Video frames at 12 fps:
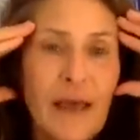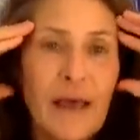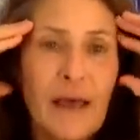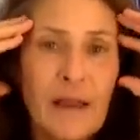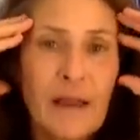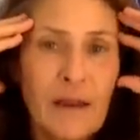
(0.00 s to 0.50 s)

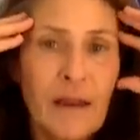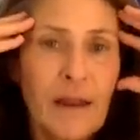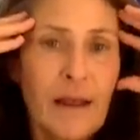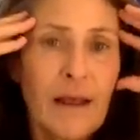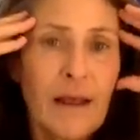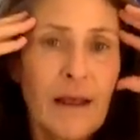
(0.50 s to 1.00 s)
And
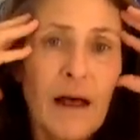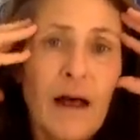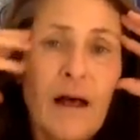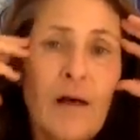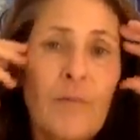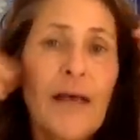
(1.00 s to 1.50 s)

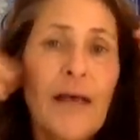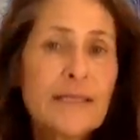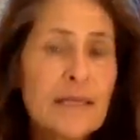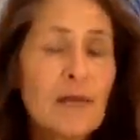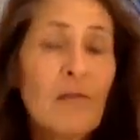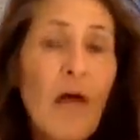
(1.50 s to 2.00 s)
I
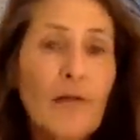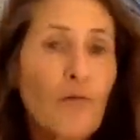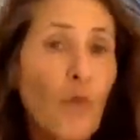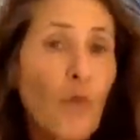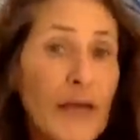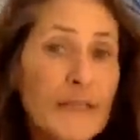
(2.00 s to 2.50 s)
see a
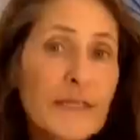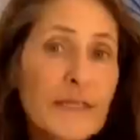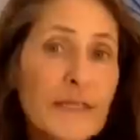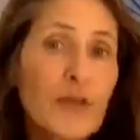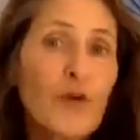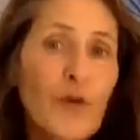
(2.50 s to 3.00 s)
lot of ways
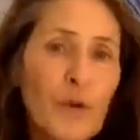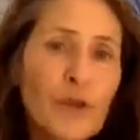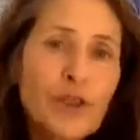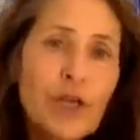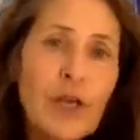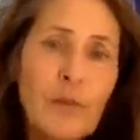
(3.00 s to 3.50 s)
that are
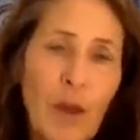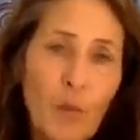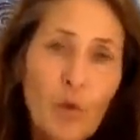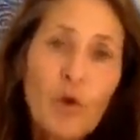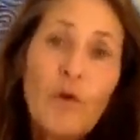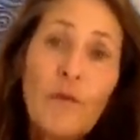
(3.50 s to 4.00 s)
emerging in my
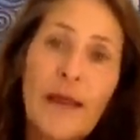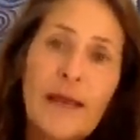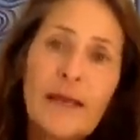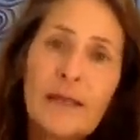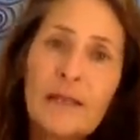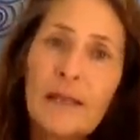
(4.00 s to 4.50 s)
world that
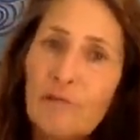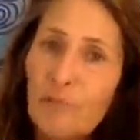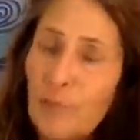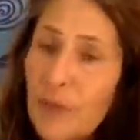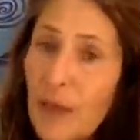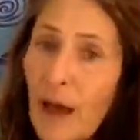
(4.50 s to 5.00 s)
I can
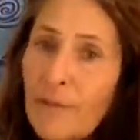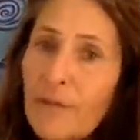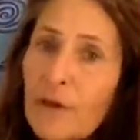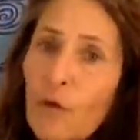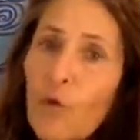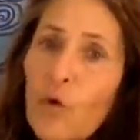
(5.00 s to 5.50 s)
live
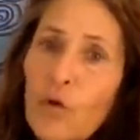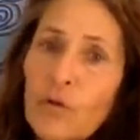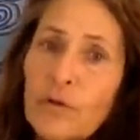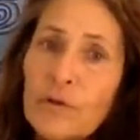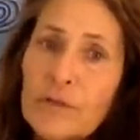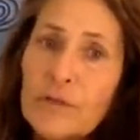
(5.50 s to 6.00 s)
beyond the old